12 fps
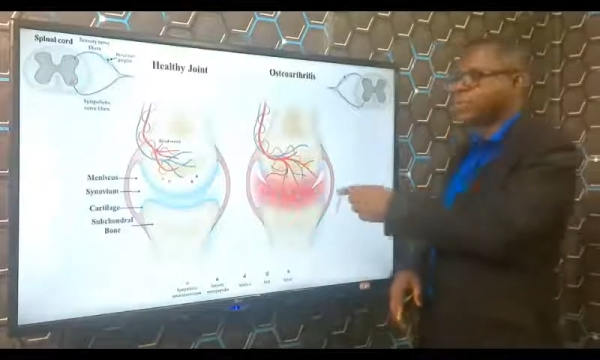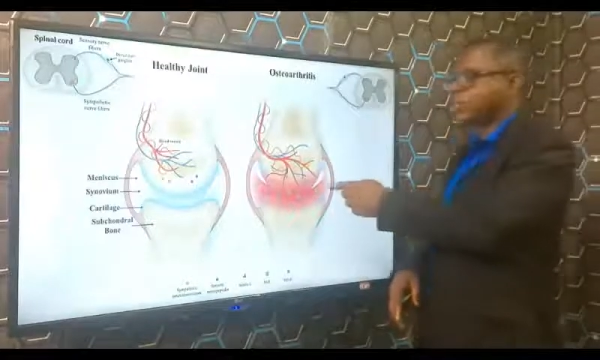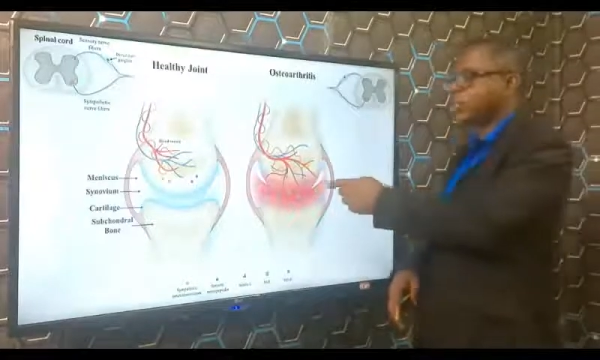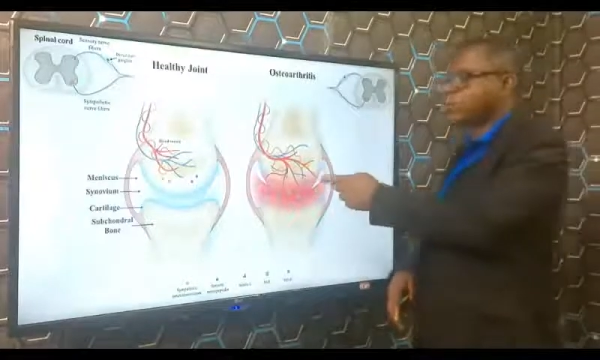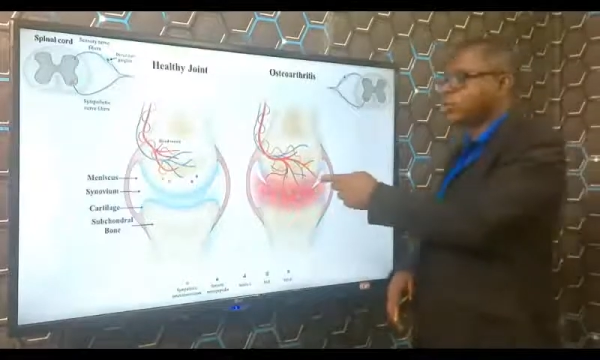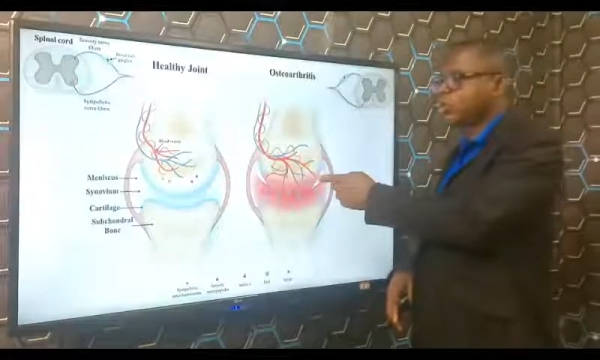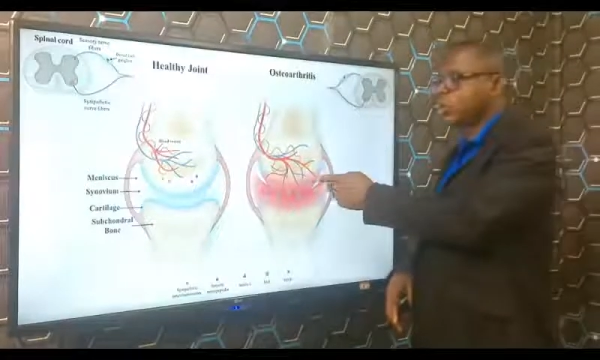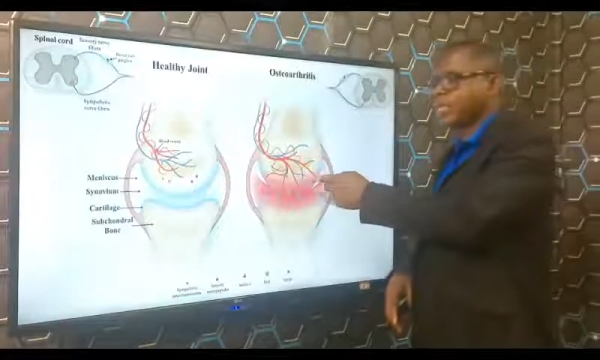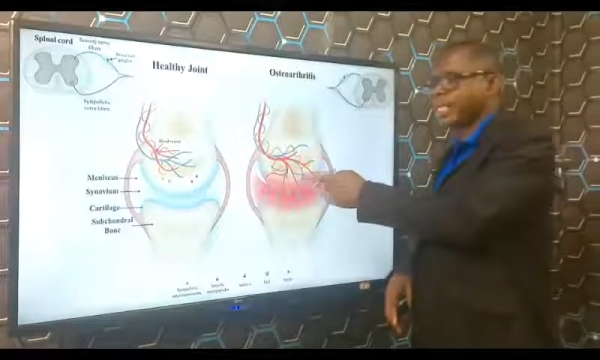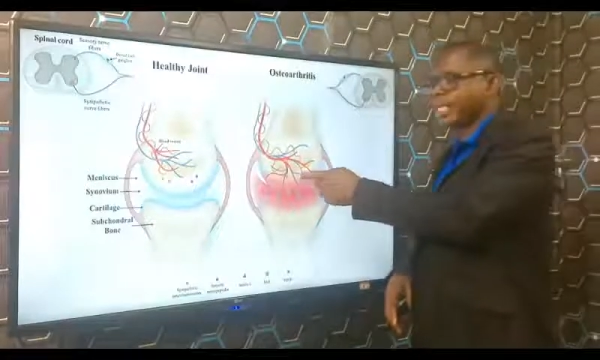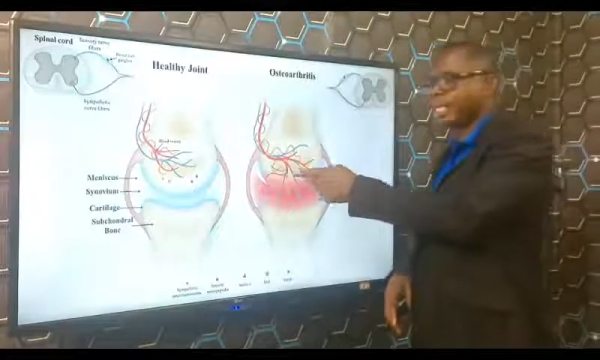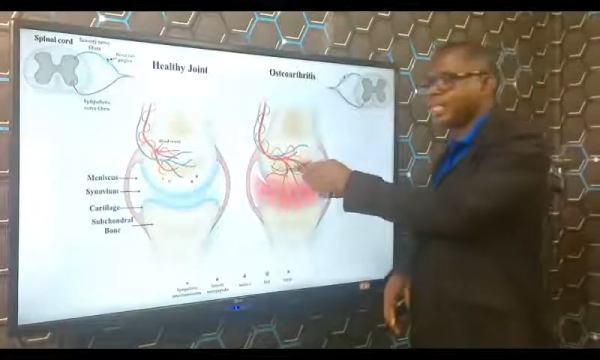which will
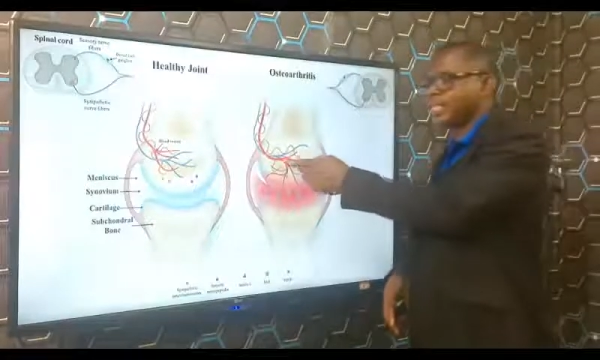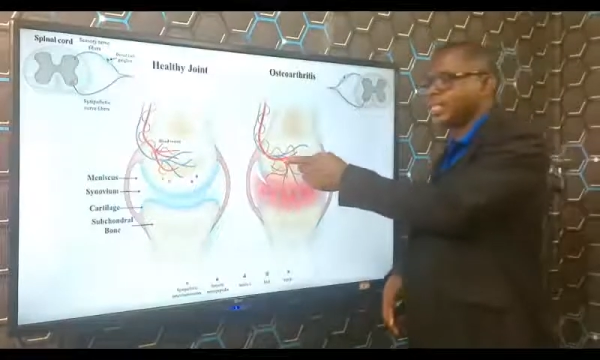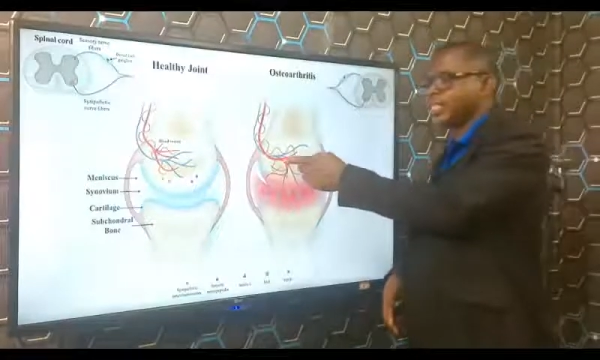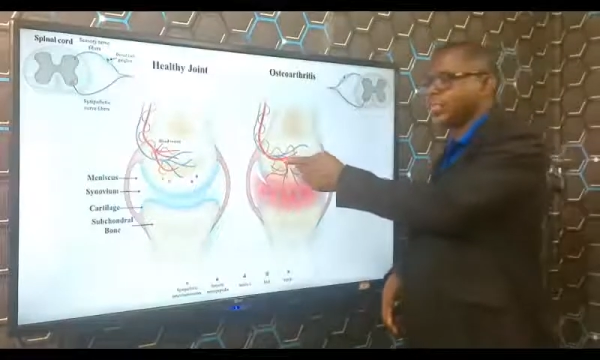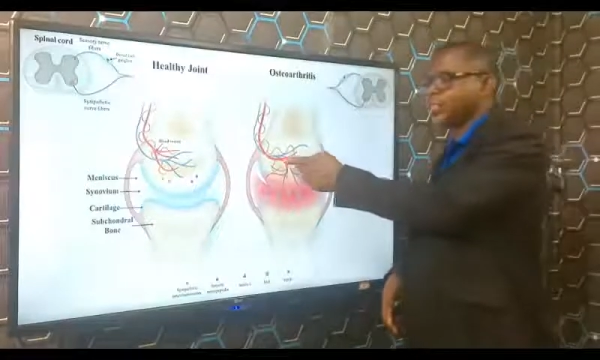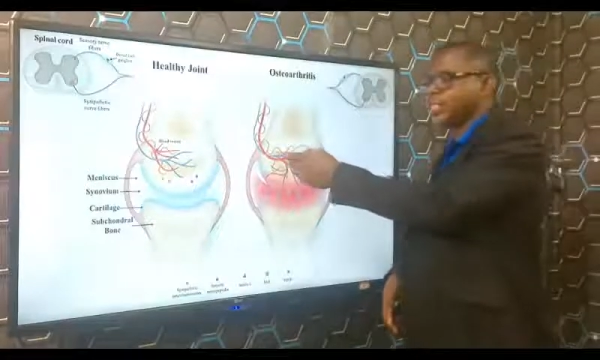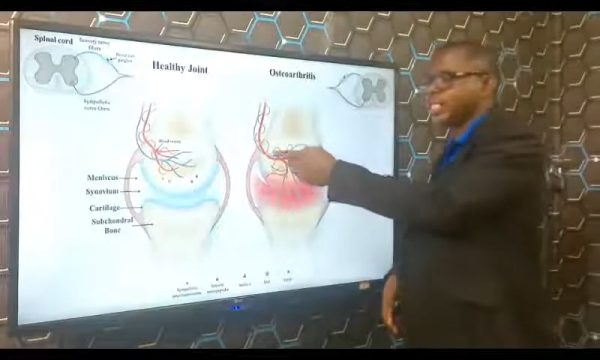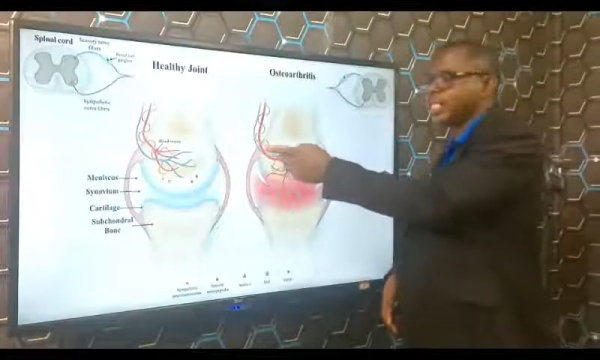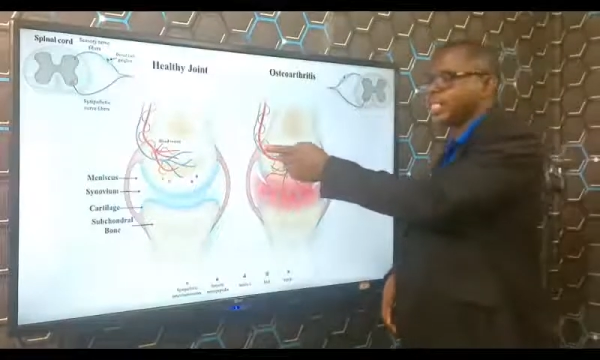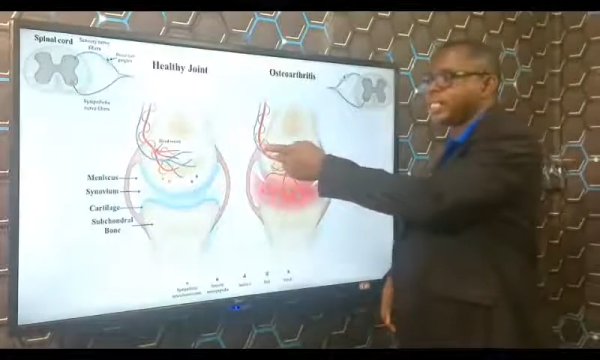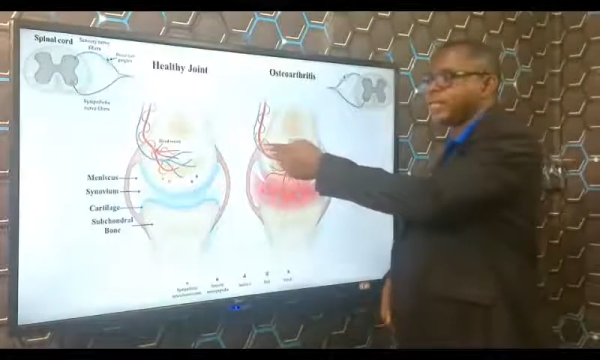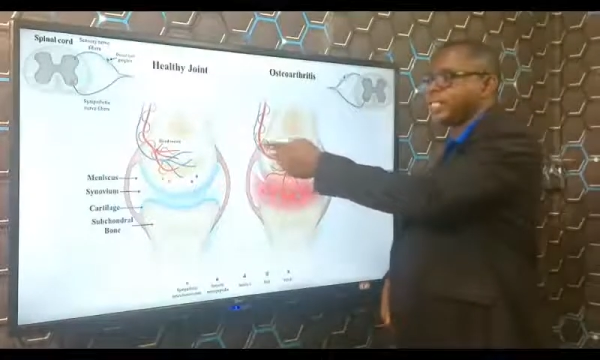communicate through the
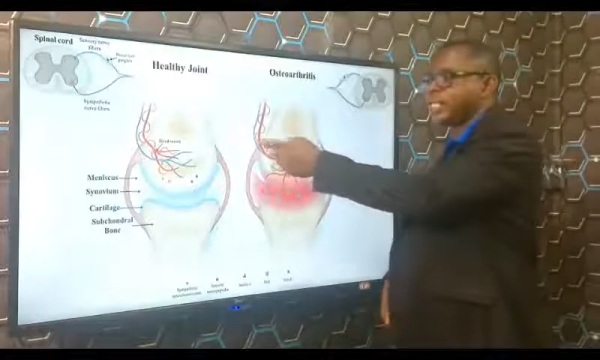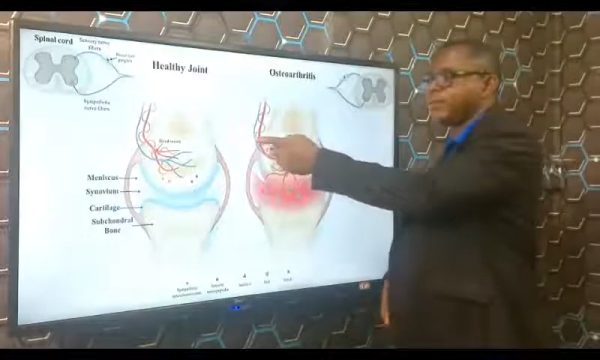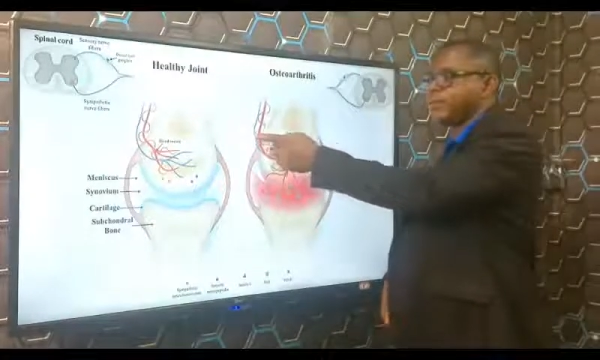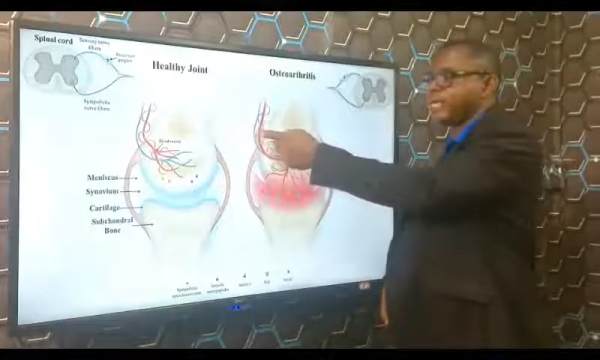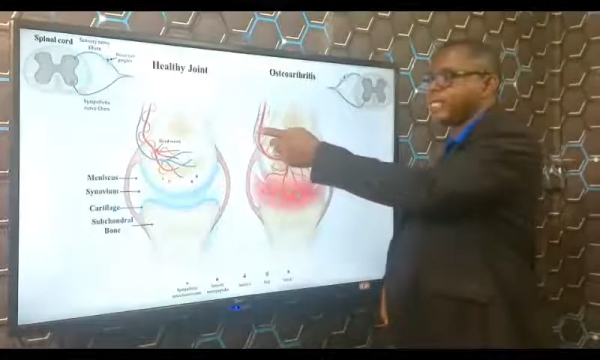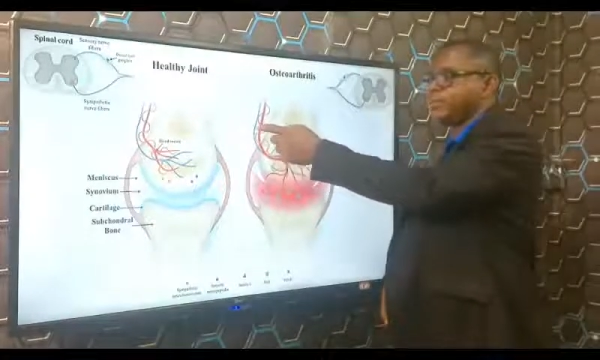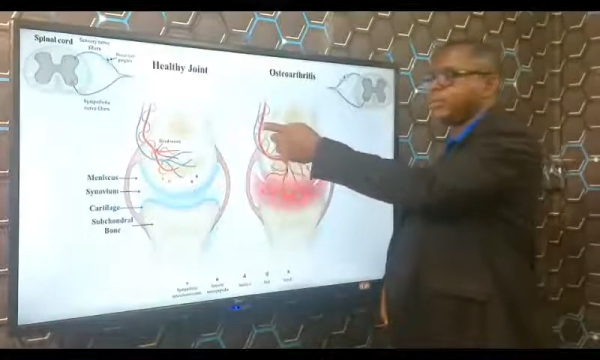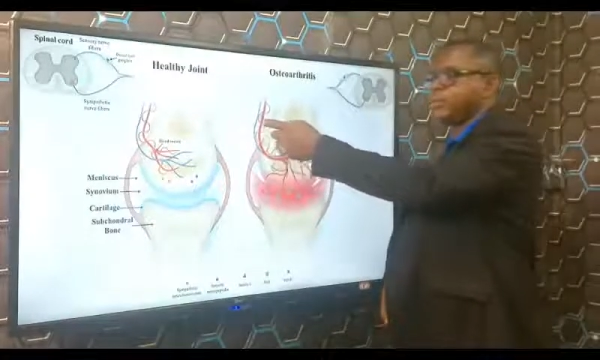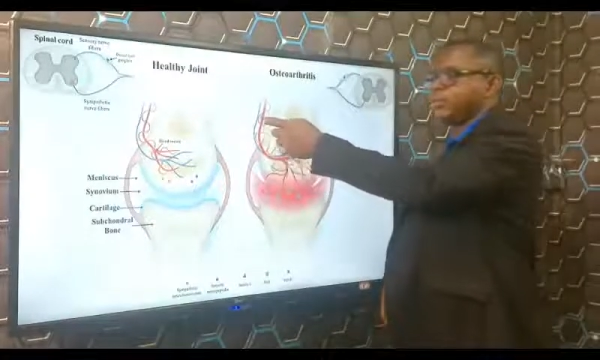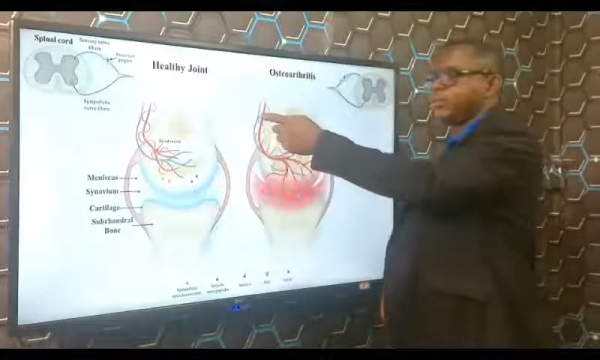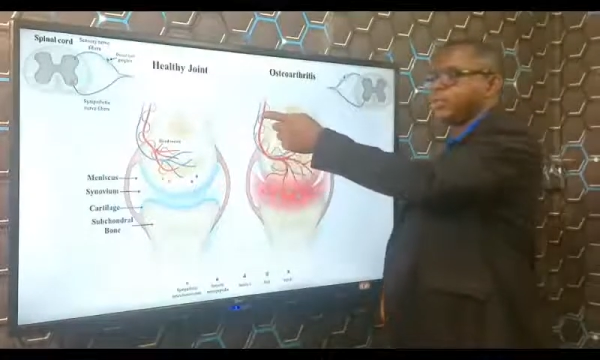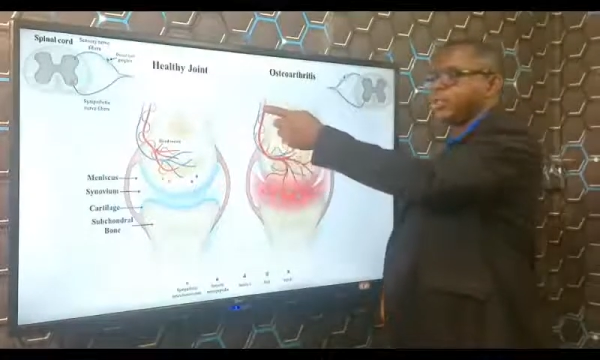sensory nerve, like this
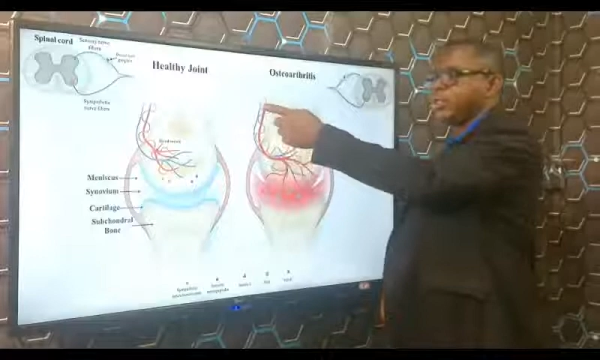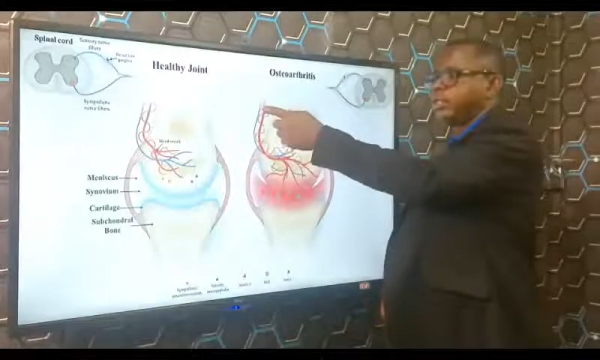blue